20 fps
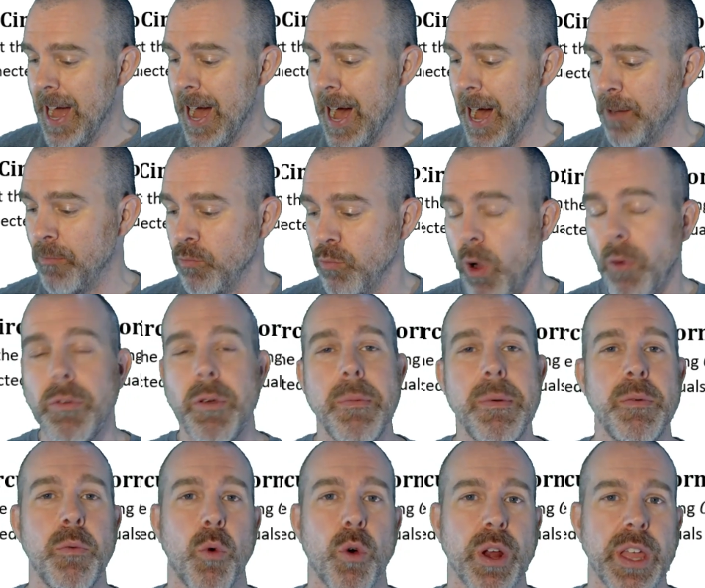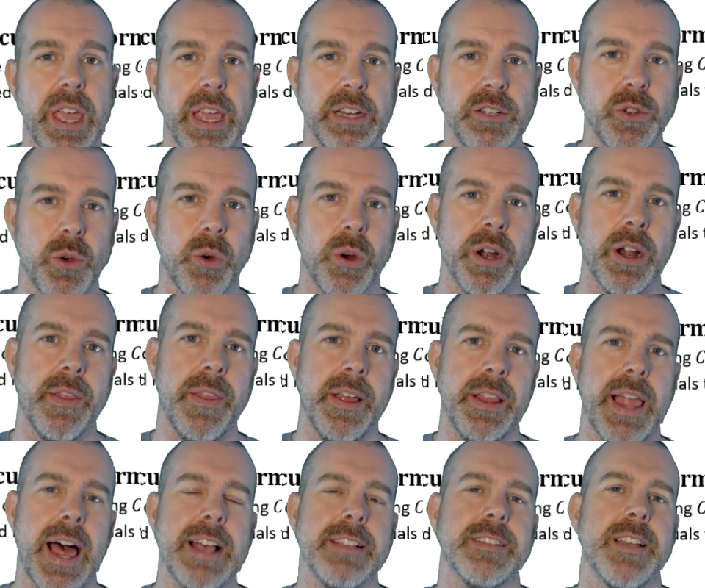What we've been working toward in
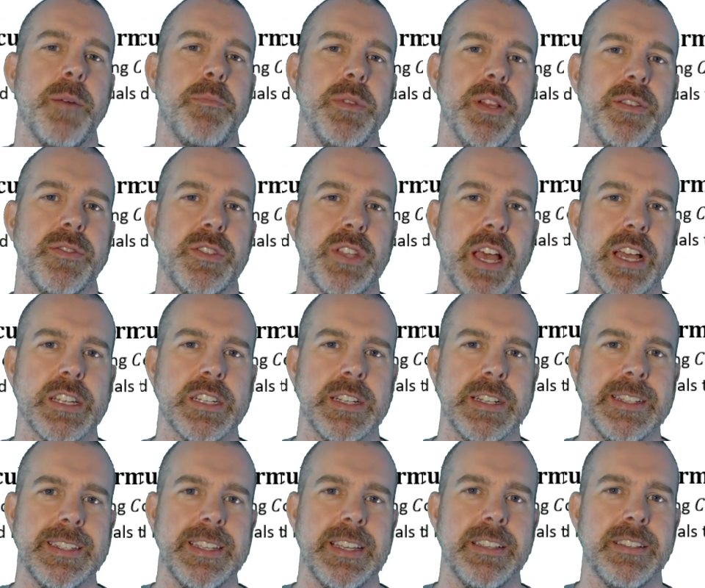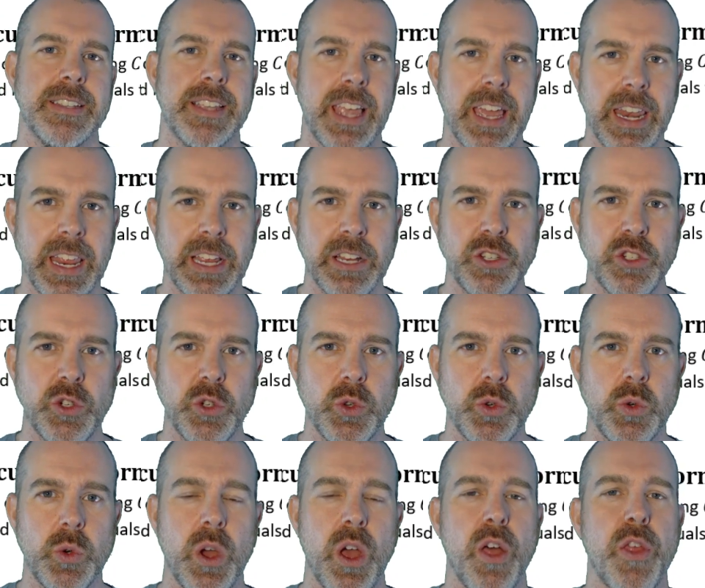the last couple of sections is getting
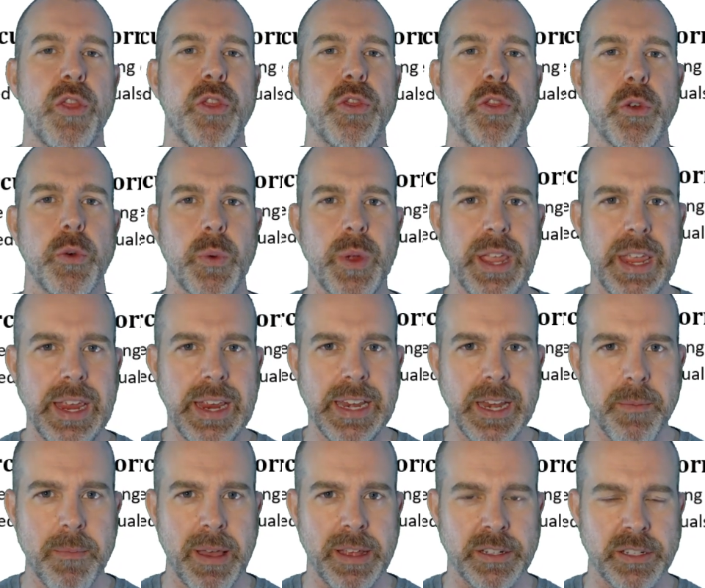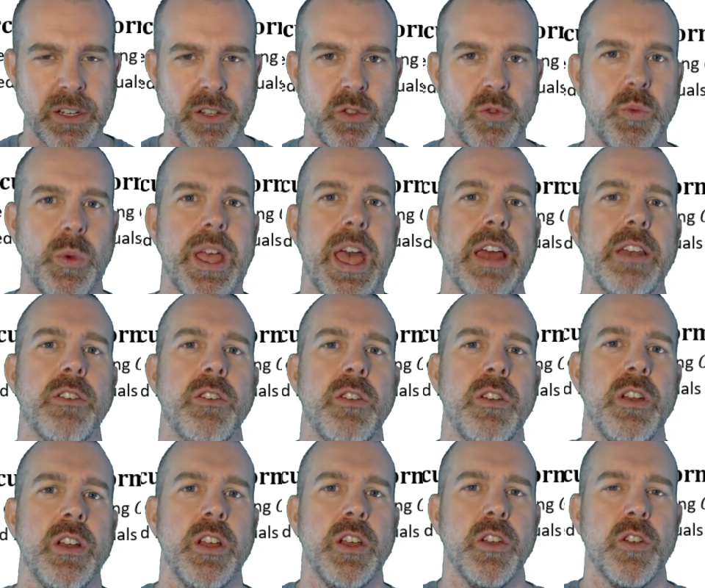to three dimensions. We had